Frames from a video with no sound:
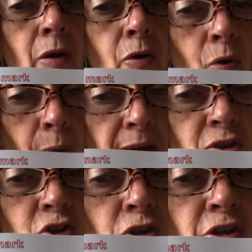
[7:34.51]

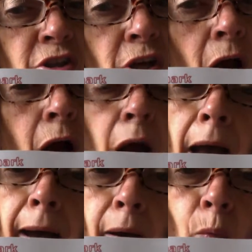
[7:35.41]
Questions are
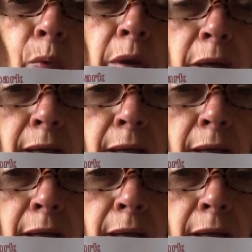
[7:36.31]
how we